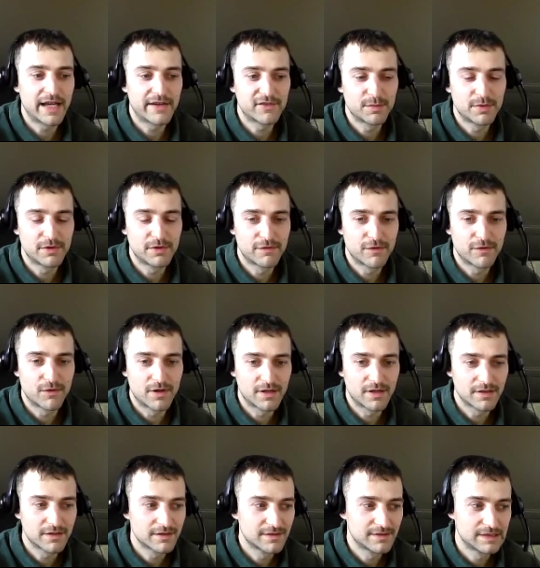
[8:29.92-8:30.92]
have to be 4
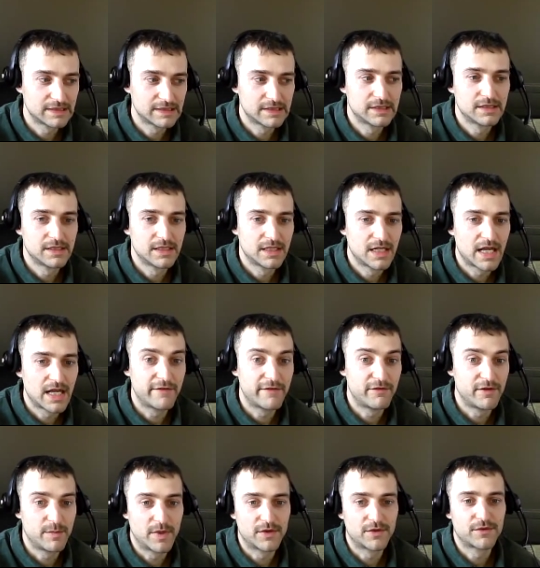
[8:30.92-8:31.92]

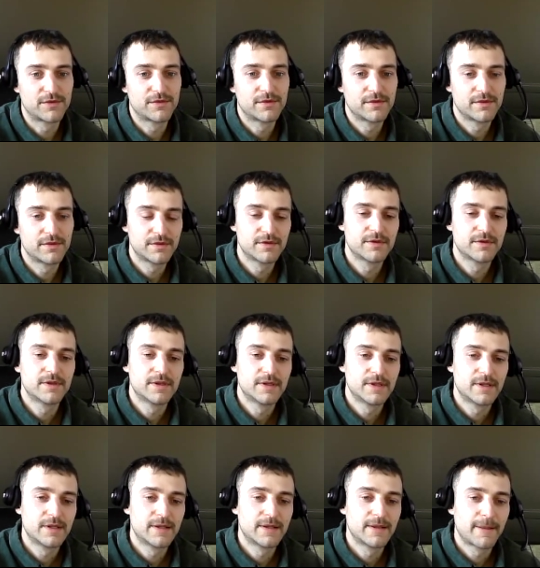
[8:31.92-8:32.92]
every month.
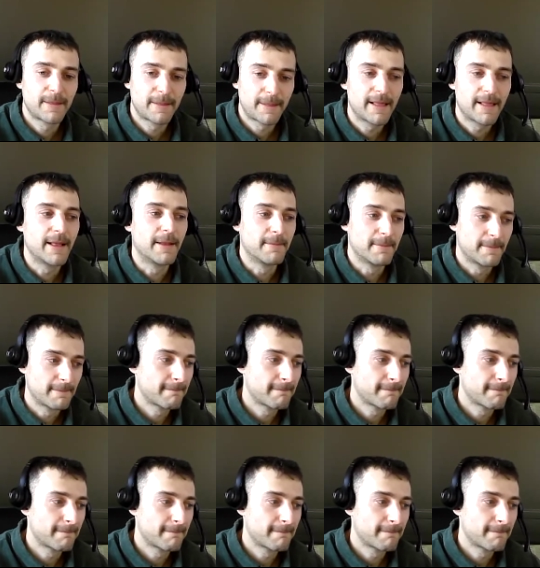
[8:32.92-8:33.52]
Yeah.